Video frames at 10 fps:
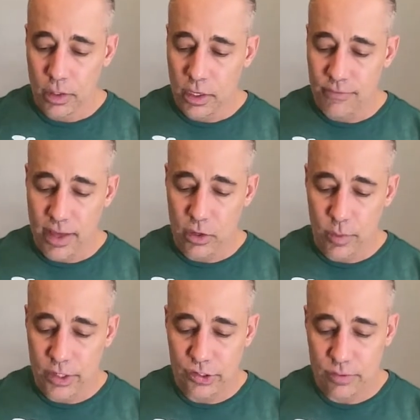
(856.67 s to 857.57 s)

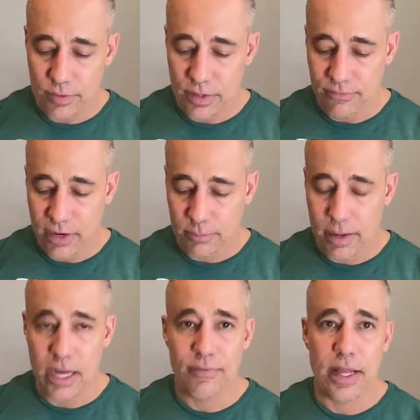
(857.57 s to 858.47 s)
Evaluation of the defect
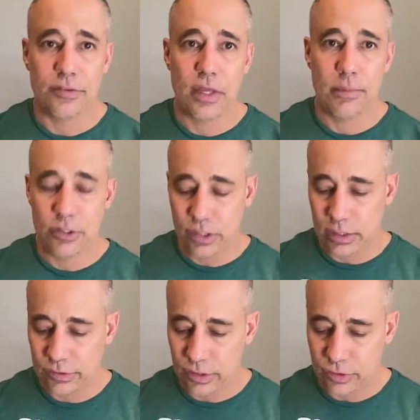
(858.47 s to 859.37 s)
by advanced
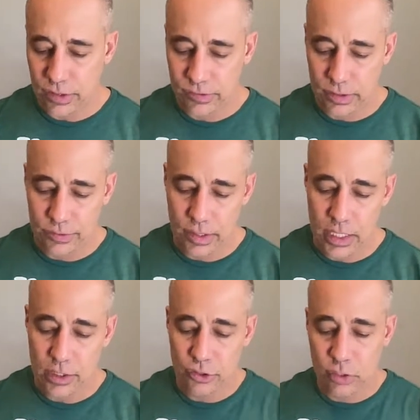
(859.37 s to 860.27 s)
imaging, such as
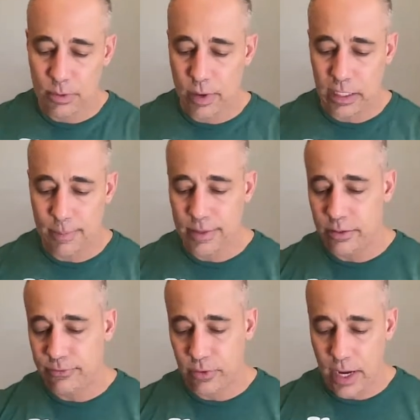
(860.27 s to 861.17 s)
CT, should be
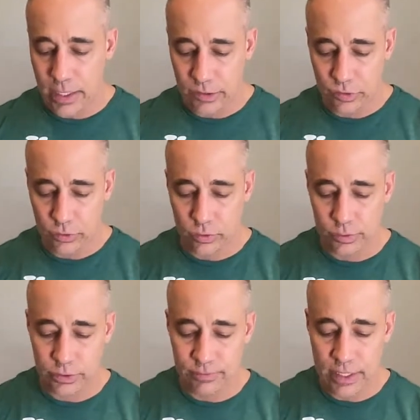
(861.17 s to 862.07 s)
recommended for any surgical
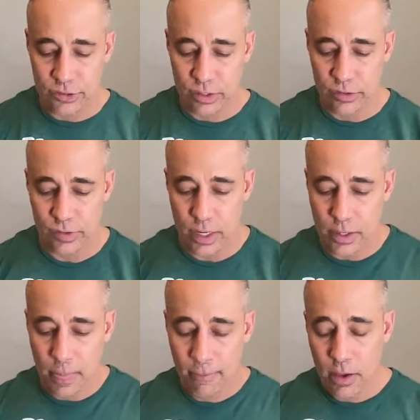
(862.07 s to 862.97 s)
intervention is done.
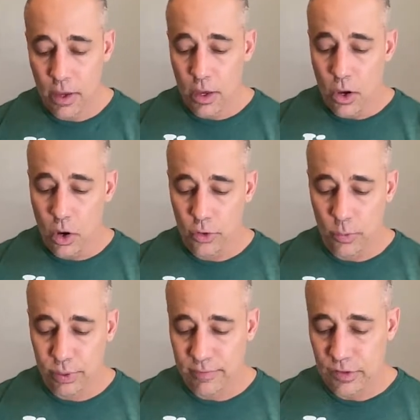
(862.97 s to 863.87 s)
Although
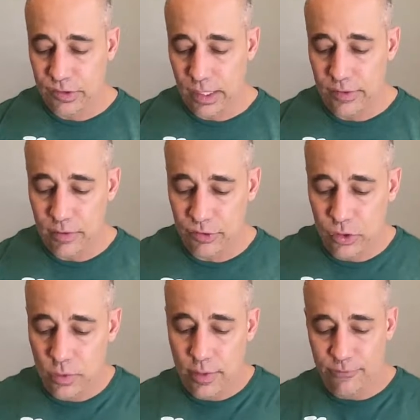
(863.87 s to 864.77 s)
previous studies have
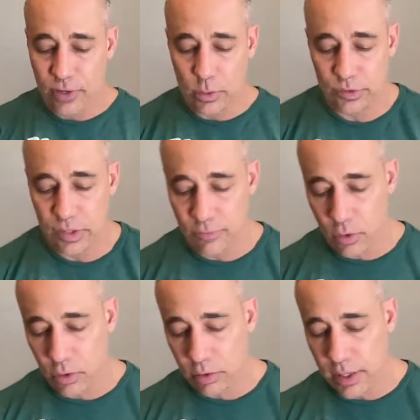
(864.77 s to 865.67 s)
shown the frequency of
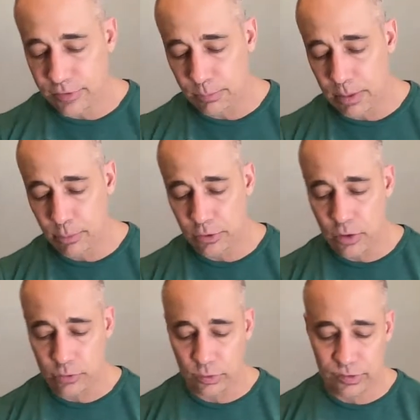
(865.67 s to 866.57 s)
oral clefts in people and
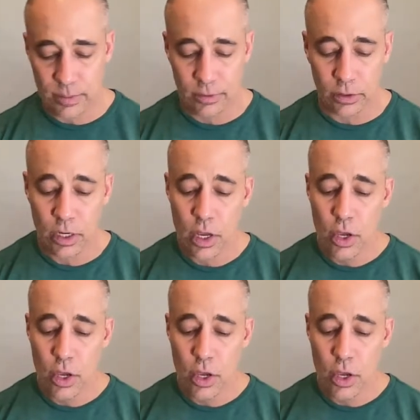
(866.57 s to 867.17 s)
dogs were similar,